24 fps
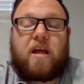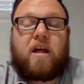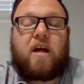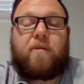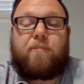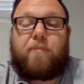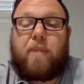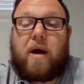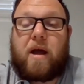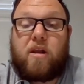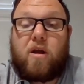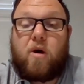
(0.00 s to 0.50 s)

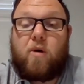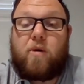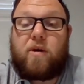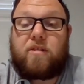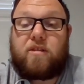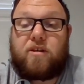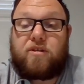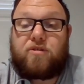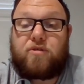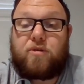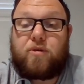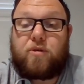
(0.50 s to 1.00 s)
by knowing the
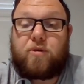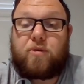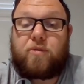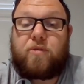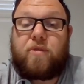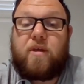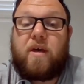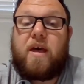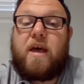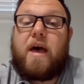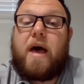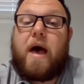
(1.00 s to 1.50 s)
truth,
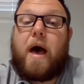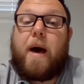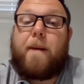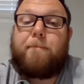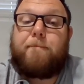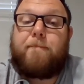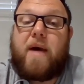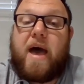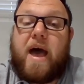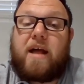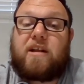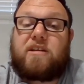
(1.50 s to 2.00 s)

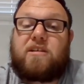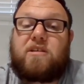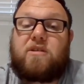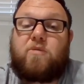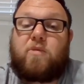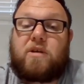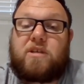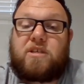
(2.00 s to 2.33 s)
imagine what